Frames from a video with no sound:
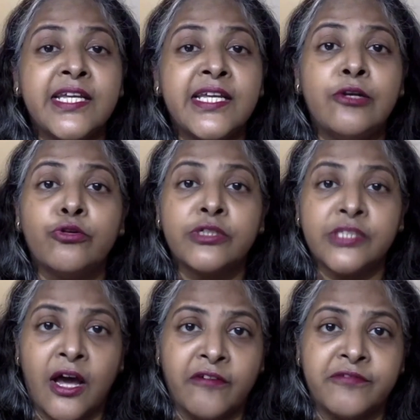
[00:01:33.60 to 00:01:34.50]
say he looks
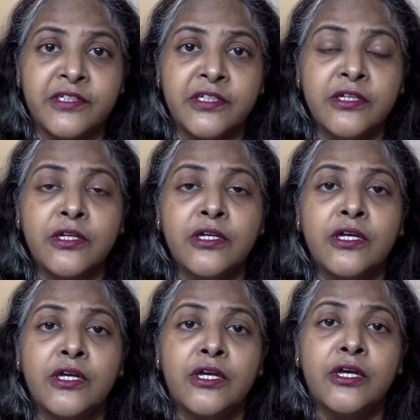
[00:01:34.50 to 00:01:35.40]
after,
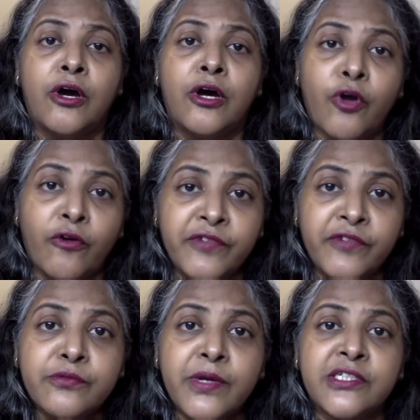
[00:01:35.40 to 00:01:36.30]
an
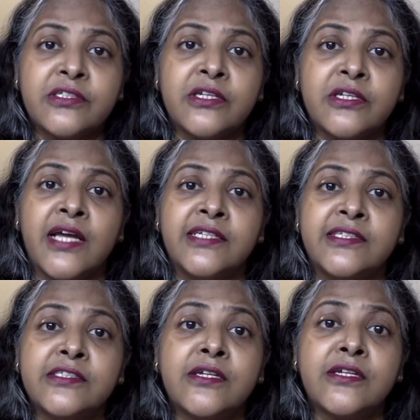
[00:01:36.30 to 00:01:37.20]
obvious question
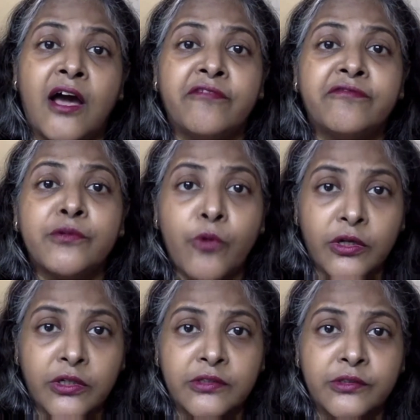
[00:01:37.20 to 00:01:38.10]
arises, after
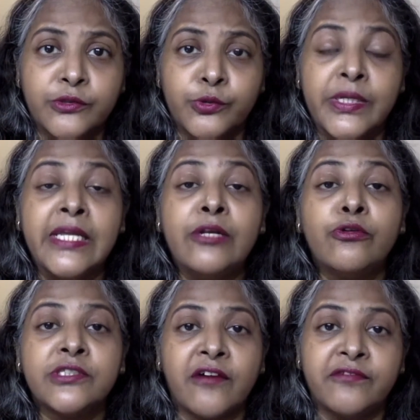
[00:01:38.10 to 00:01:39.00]
what? So he
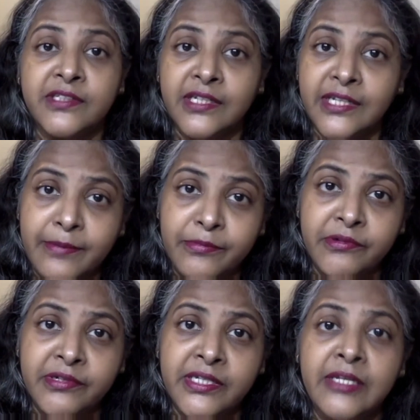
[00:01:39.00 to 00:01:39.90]
looks after the
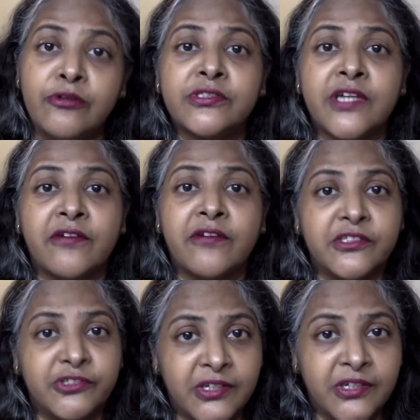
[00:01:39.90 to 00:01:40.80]
library, he looks after
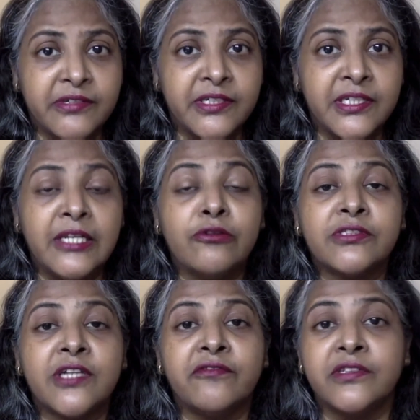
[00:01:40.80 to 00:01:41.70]
the children, he
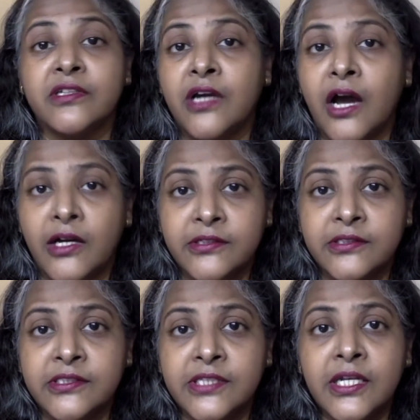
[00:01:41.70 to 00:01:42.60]
looks after the
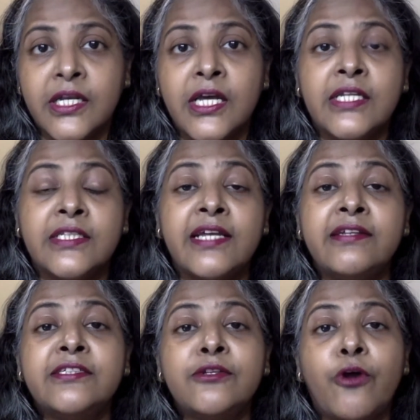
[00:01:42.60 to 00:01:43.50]
gardens. There
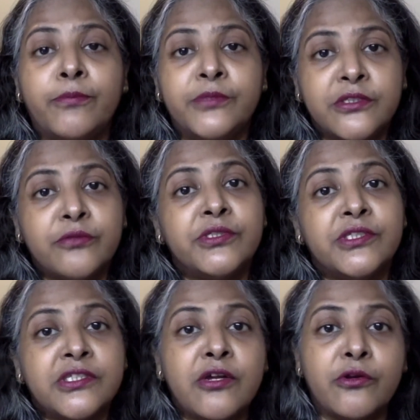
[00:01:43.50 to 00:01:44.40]
is an object which
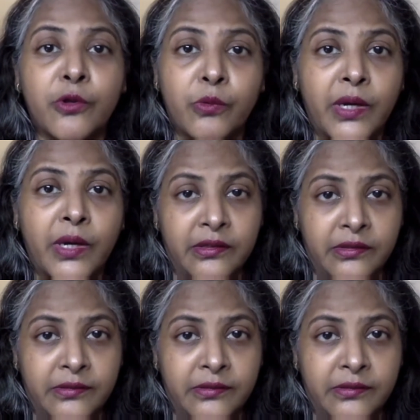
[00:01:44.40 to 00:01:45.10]
is required.